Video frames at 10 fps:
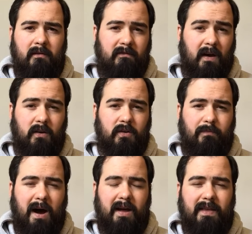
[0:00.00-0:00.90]
felled
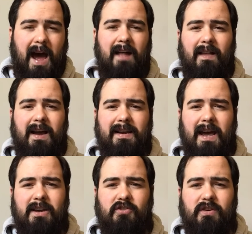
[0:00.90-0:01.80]
by the Allied
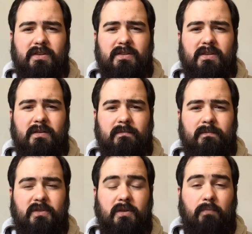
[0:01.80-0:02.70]
nations,
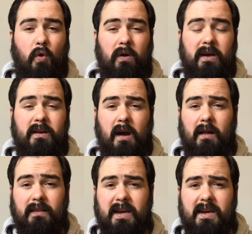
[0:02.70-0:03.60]
supported
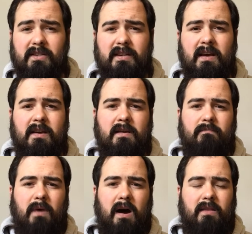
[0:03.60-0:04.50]
not least
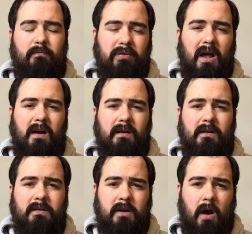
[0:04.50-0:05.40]
by the pluck,
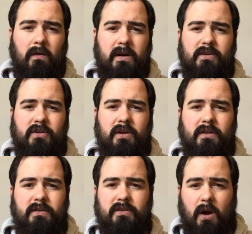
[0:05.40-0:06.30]
courage,
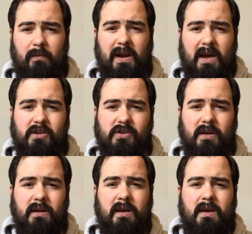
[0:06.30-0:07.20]

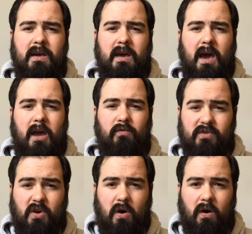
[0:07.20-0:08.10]
determination, and
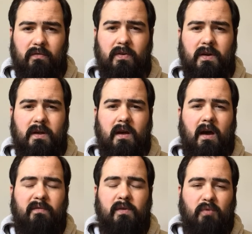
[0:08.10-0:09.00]
resolve
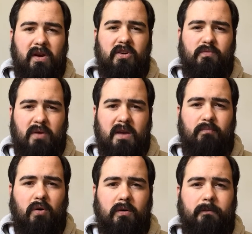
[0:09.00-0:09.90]
of the British
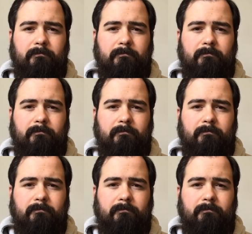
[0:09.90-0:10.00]
people.